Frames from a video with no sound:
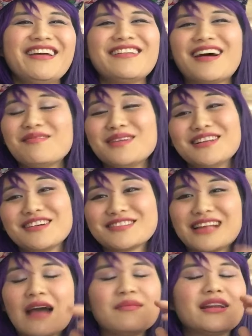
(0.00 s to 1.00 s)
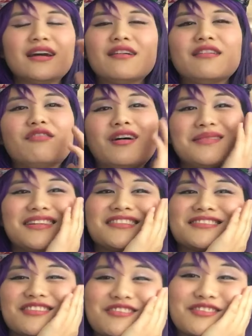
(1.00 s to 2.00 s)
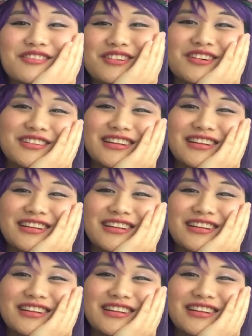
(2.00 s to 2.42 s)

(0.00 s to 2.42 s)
Nami looks, I mean, Robin looks so cool,